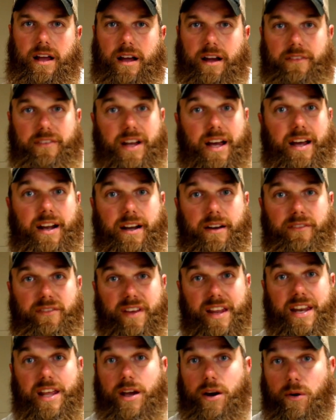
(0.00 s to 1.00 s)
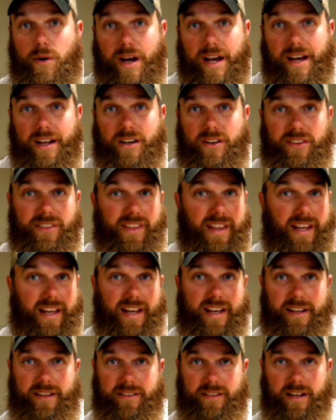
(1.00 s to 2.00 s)
I've got a video out on
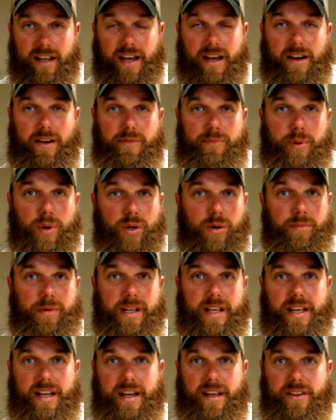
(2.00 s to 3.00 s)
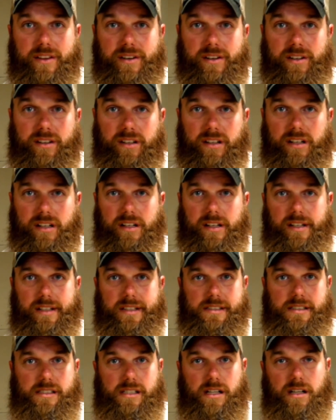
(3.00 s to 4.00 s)
that, how I've put them together.
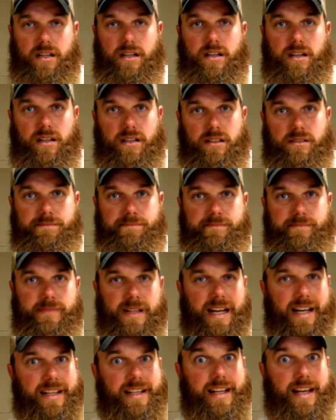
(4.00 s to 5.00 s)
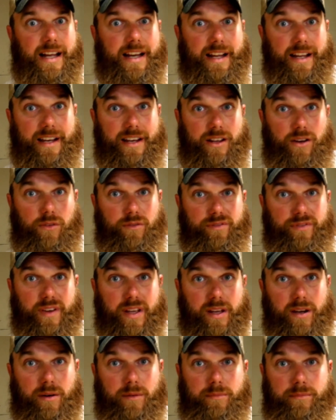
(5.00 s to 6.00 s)
Hadn't got any on
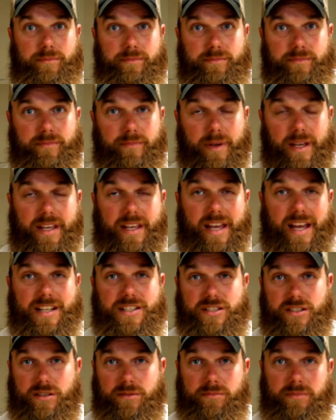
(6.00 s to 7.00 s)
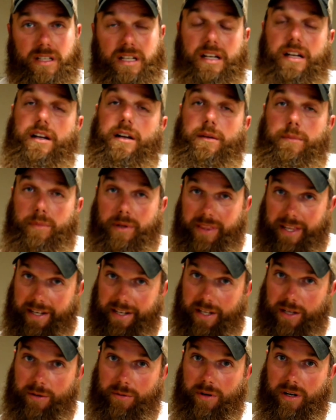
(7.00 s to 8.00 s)
film me catching them, but they
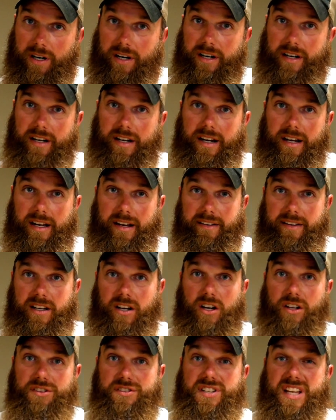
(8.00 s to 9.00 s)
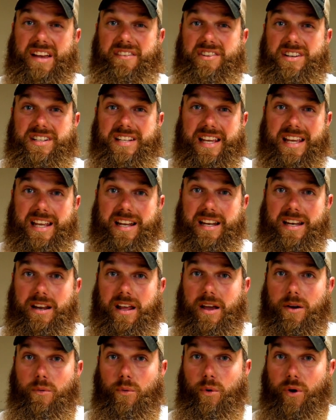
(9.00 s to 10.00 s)
do work. I caught 17
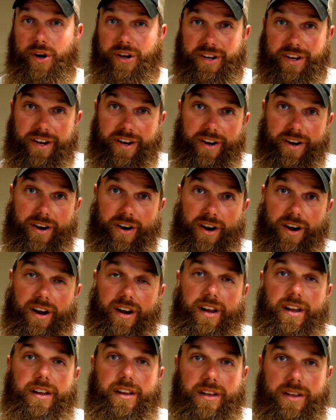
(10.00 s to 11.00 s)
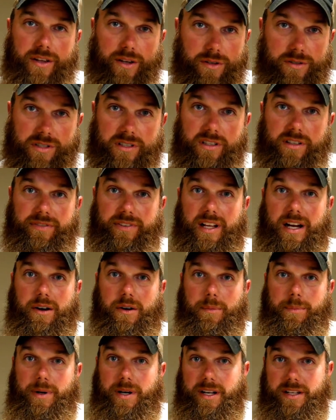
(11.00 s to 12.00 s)
one year using the
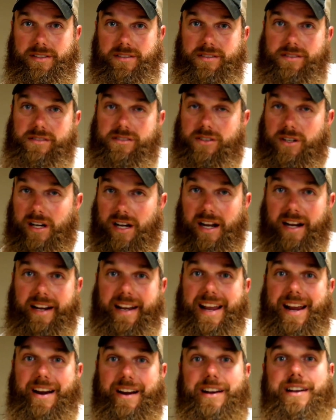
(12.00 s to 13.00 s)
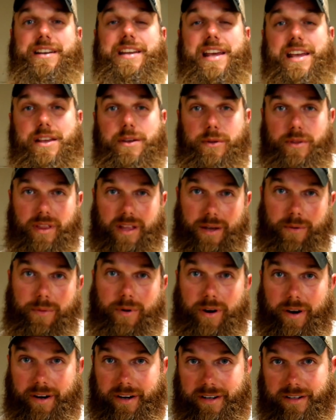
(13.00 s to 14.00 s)
flower pots, so I guarantee you they
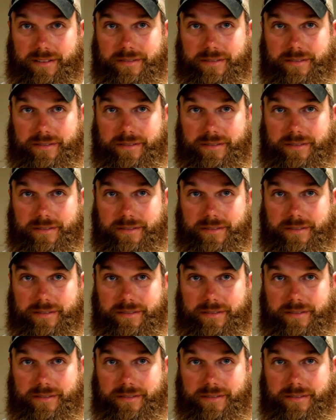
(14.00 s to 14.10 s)
work.